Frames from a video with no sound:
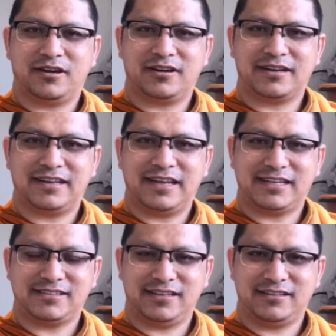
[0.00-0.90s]

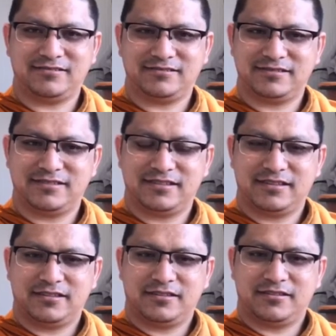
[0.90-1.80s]
connecting.
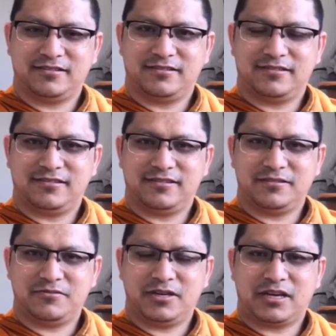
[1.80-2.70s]

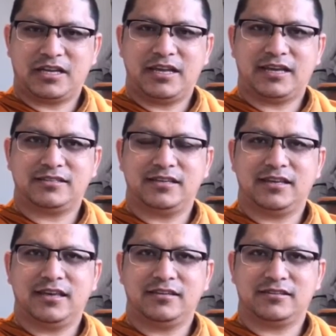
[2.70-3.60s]
We are connecting
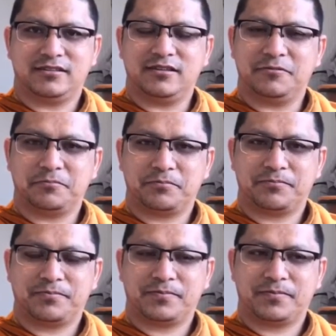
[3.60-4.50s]
each other.
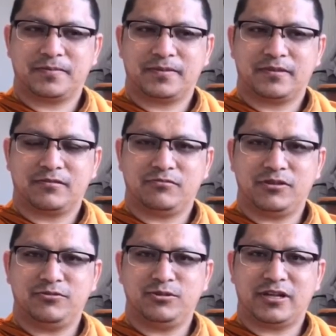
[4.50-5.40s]
We
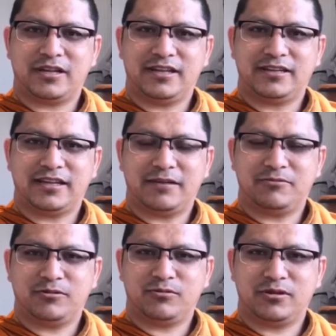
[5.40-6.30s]
do not let
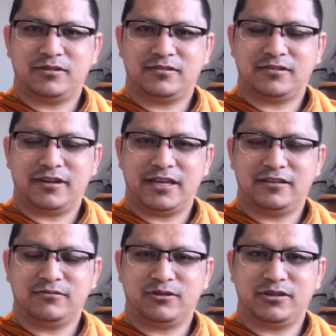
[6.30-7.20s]
everyone or
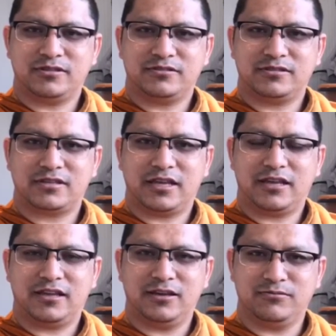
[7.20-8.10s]
anyone to stay
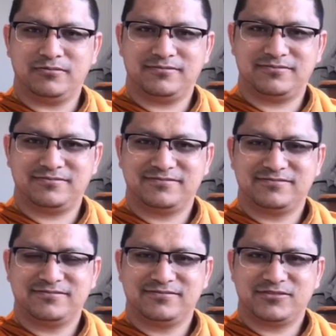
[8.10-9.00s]
alone.
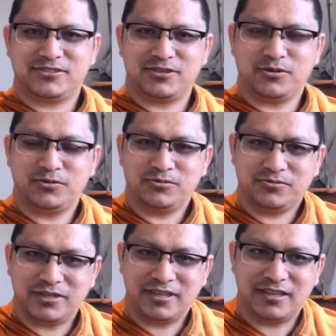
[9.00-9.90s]
So,
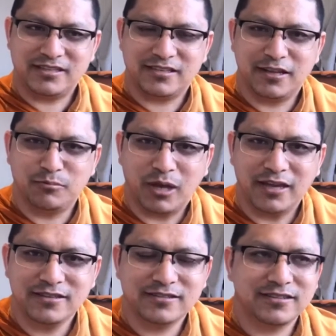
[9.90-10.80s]
with this in
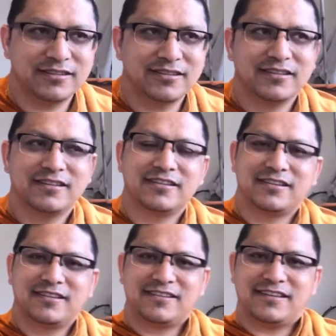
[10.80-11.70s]
mind,
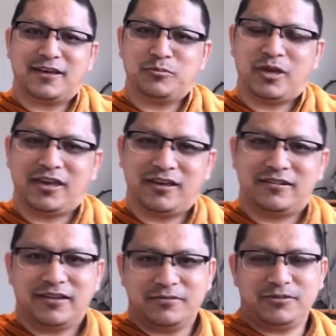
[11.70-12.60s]
I'm here
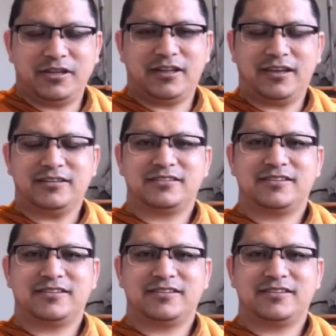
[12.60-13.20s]
every night.